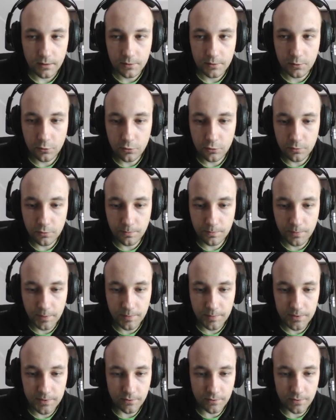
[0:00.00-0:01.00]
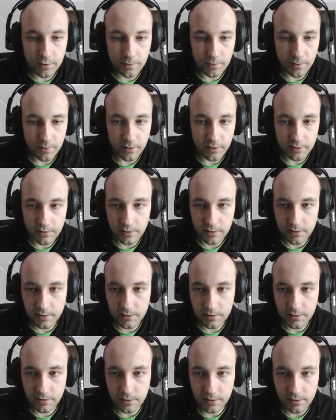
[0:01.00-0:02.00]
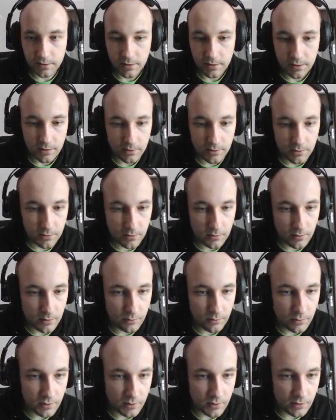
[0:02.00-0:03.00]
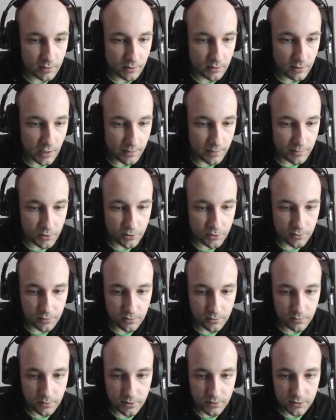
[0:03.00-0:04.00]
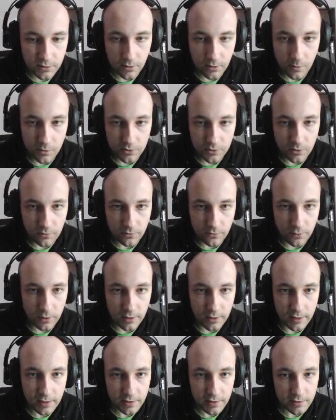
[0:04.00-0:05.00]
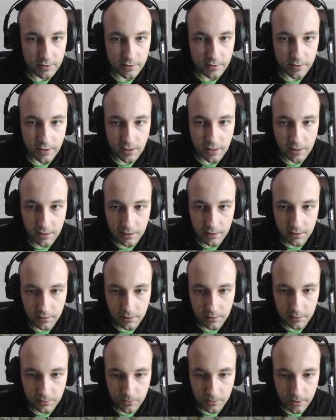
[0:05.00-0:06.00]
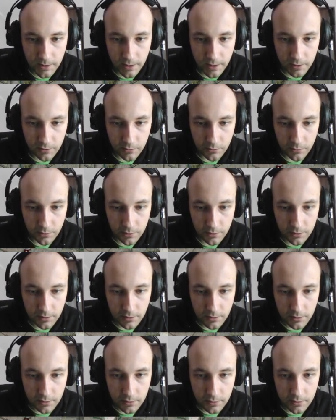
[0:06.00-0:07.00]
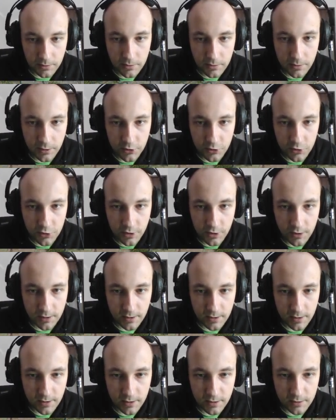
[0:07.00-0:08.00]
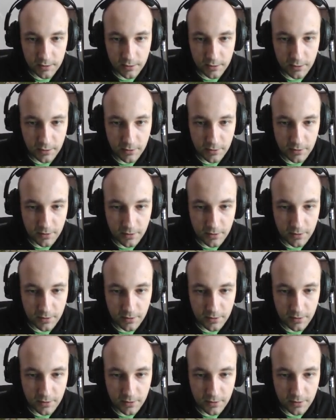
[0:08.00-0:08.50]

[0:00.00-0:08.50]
2 pips of experience, let's see. We saw some frigates, right? Where are you? Degenerate.